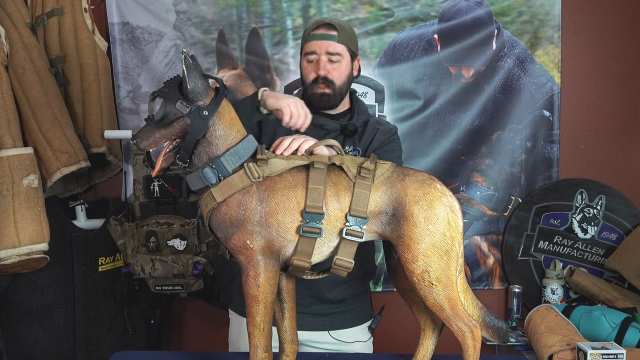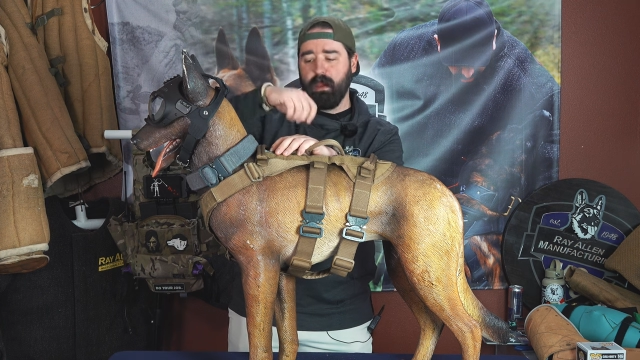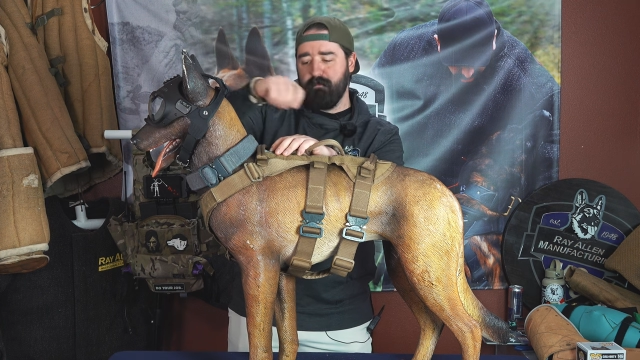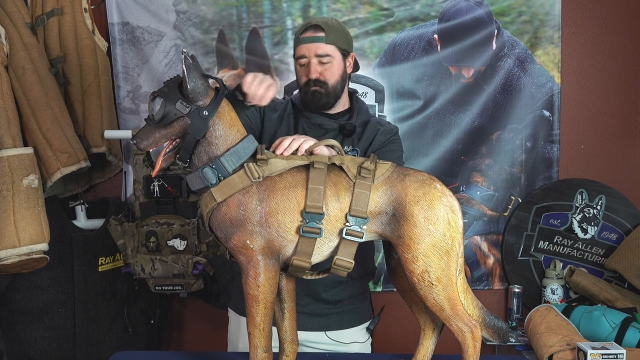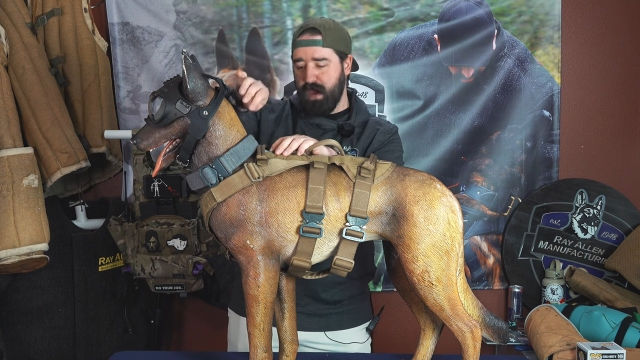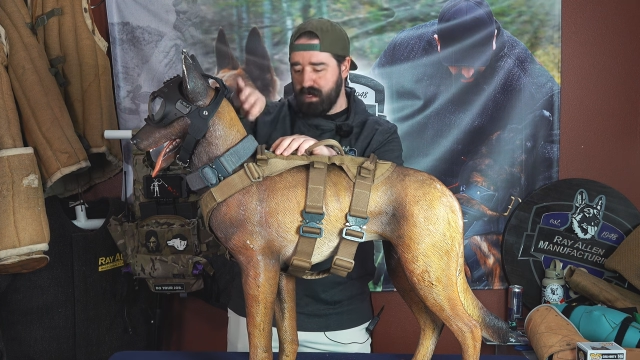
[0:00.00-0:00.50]

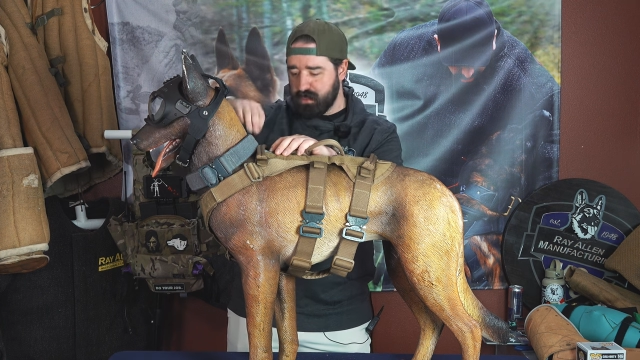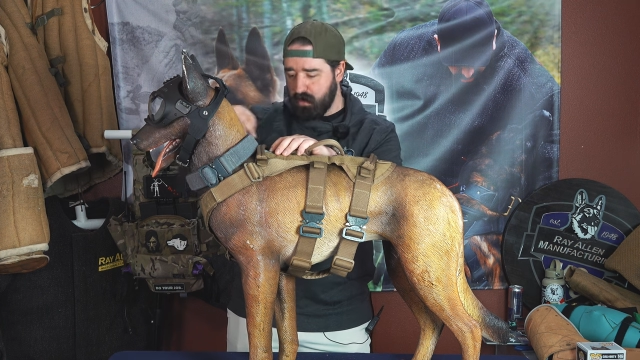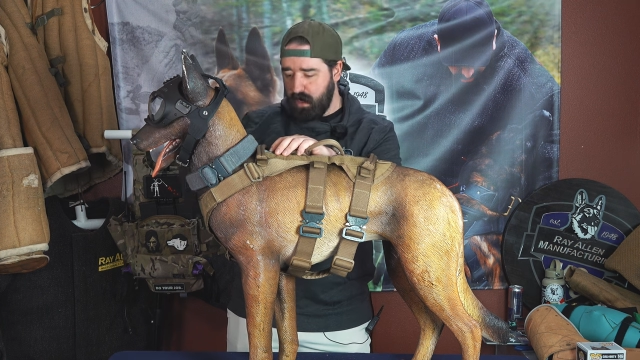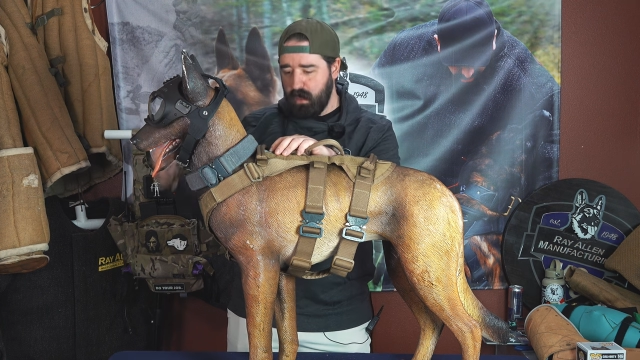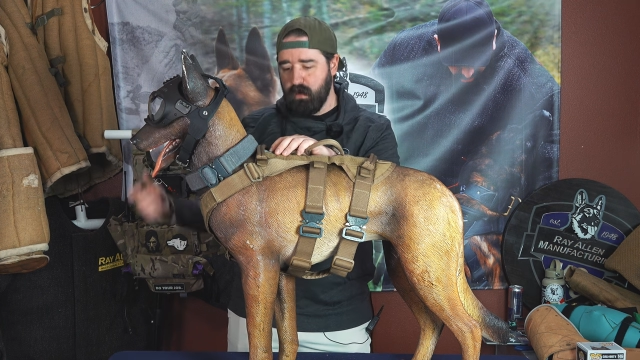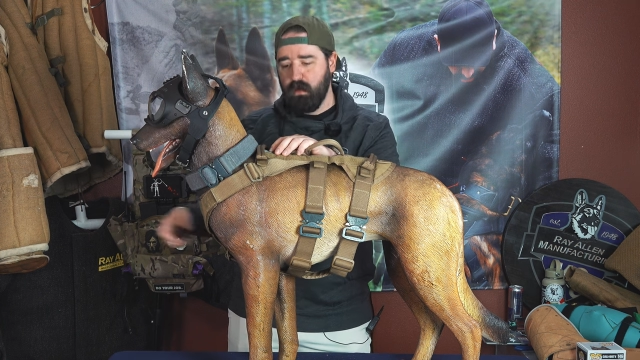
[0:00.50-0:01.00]
and
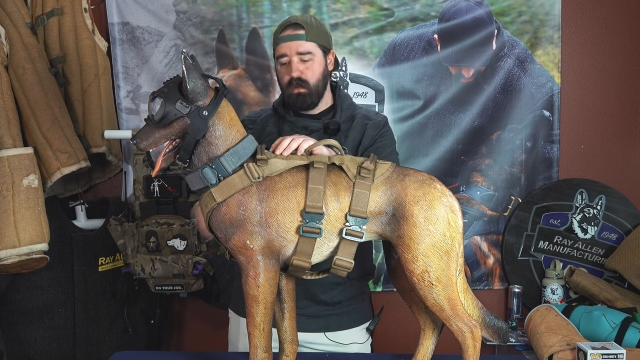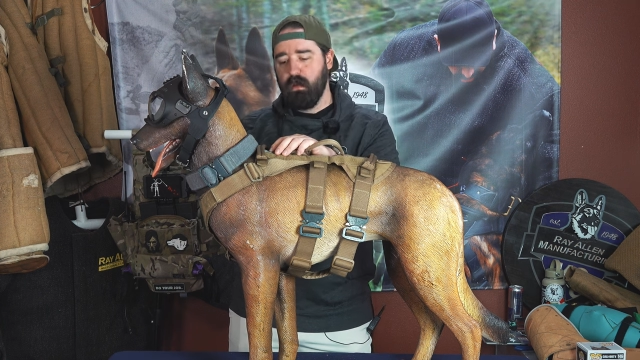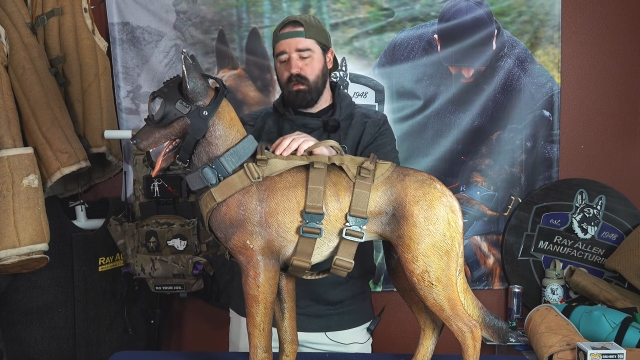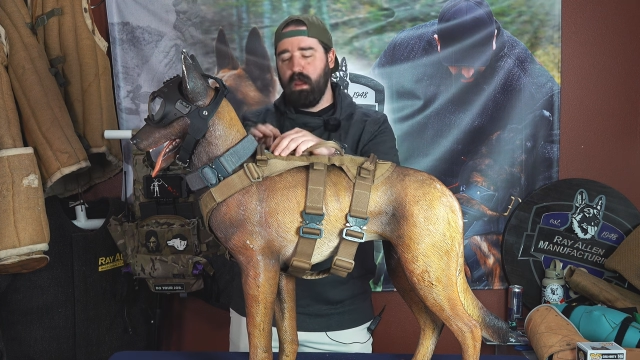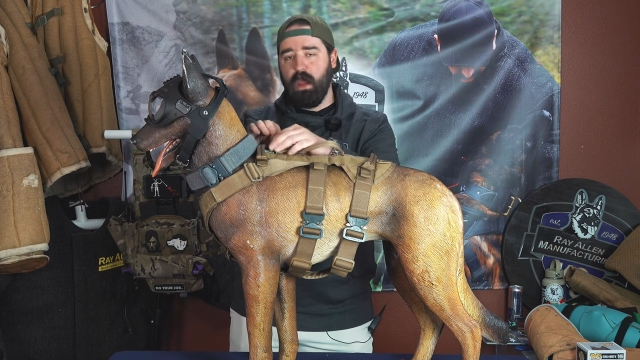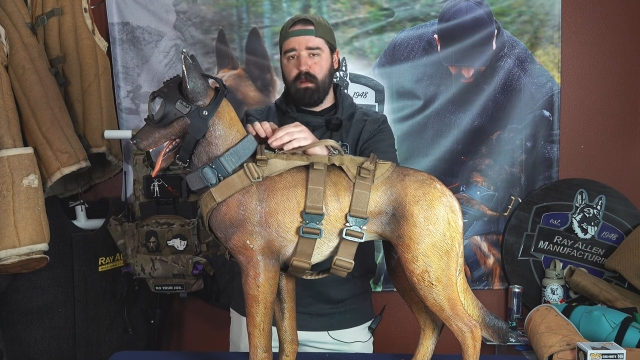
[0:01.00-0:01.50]
measure it
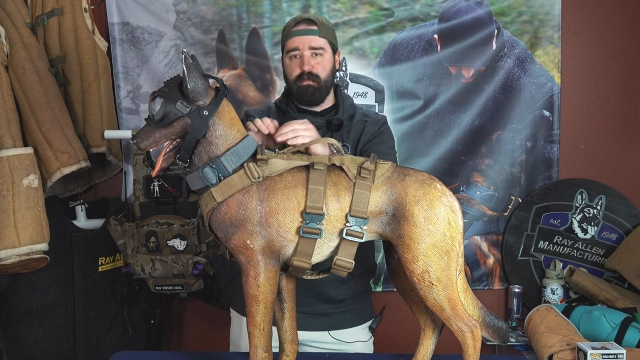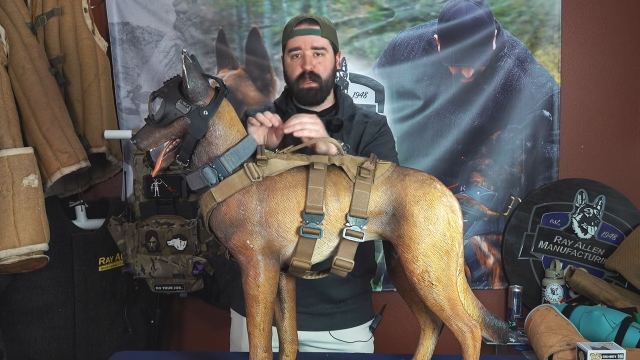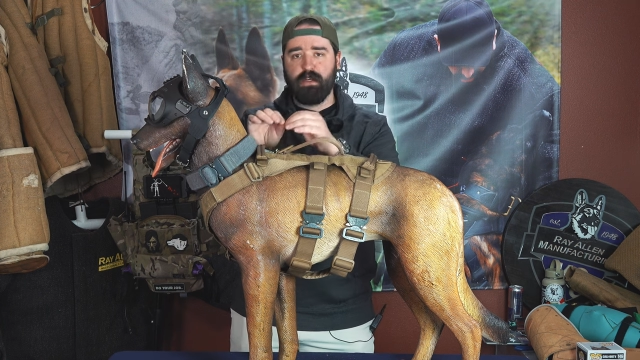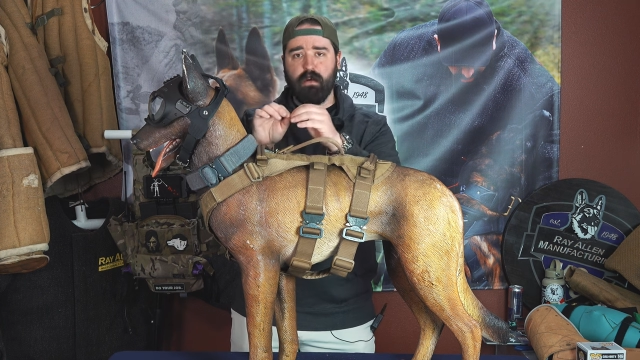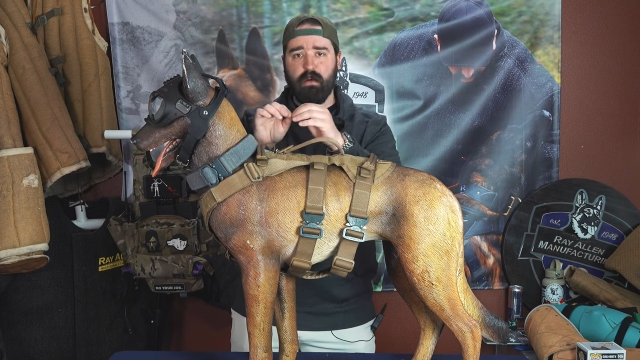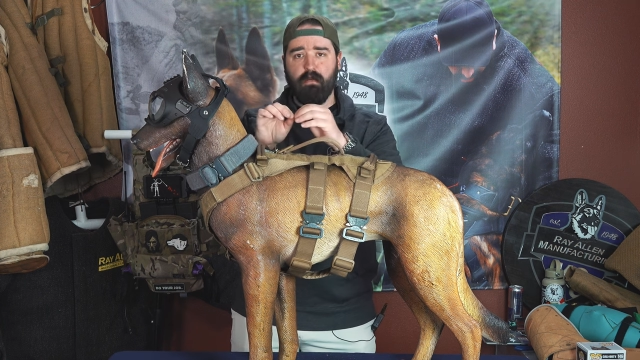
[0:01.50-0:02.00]
and
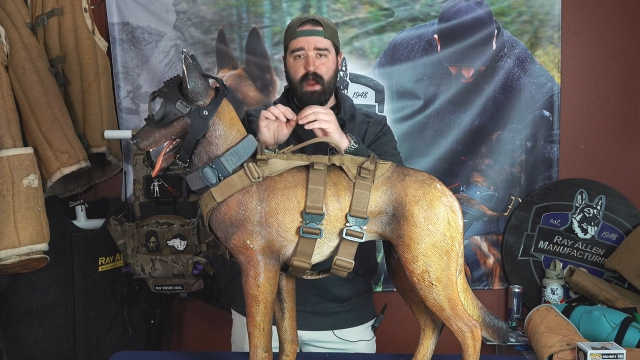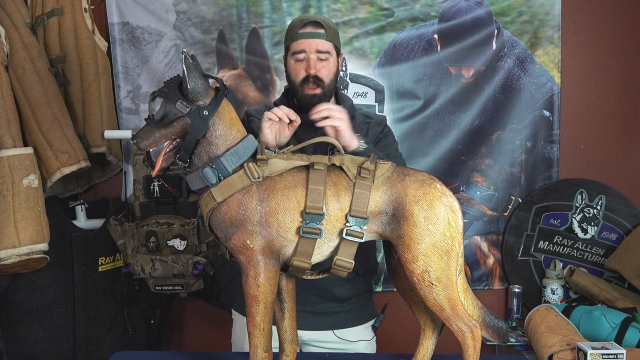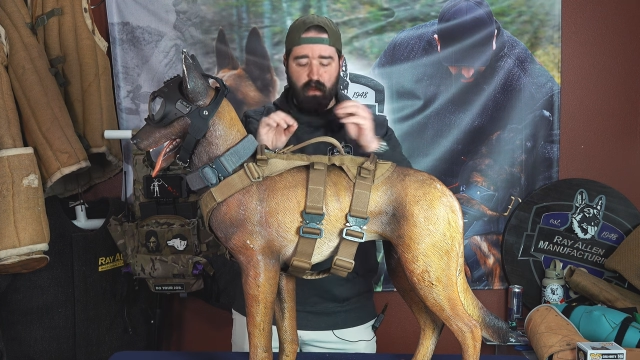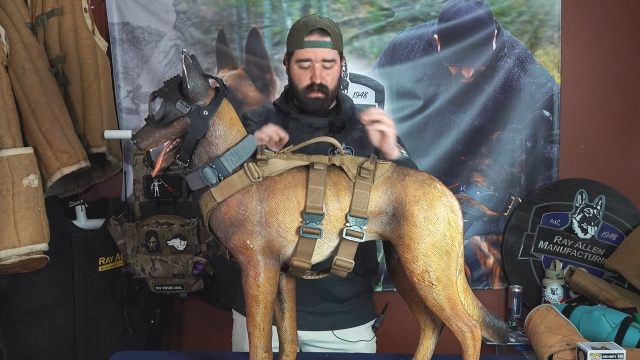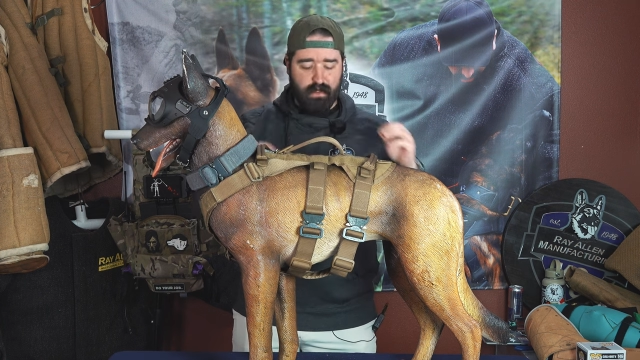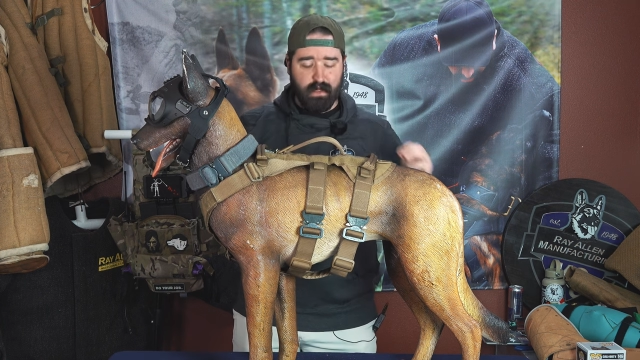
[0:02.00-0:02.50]
measure it
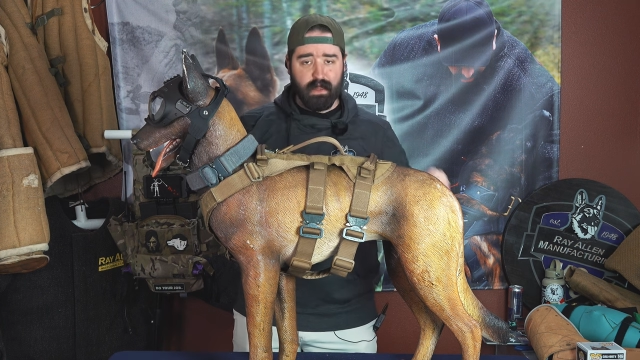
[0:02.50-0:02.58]
around and then